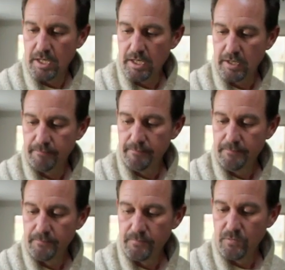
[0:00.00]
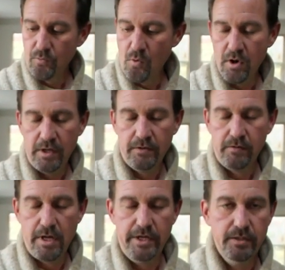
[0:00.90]

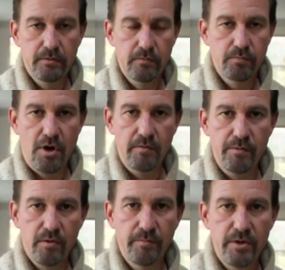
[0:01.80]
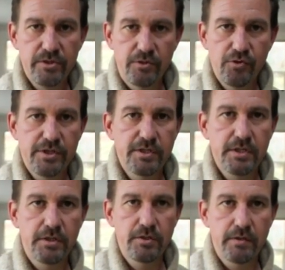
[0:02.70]
they're like probably one of the most
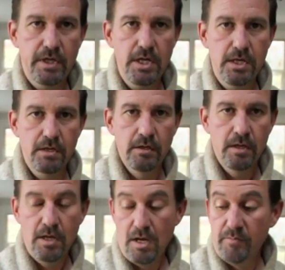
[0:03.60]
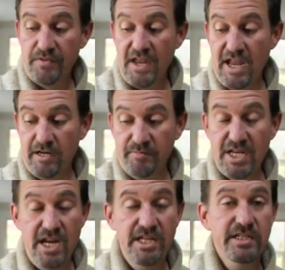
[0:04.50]
nutritious things you can eat, but they ended up
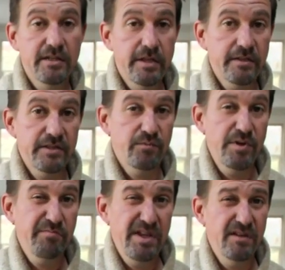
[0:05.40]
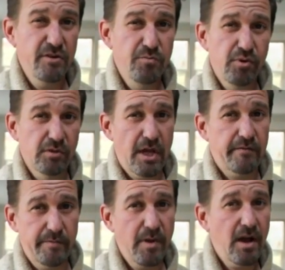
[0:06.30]
tasting like the sweet pea that you pulled out
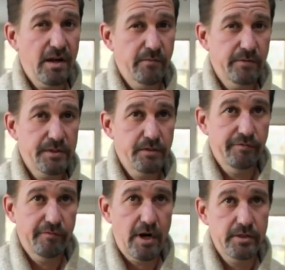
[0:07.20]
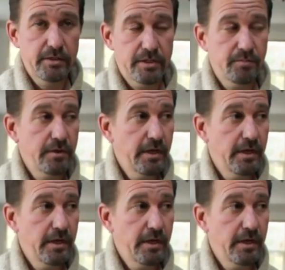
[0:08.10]
of a pod when it was still fresh. It's pretty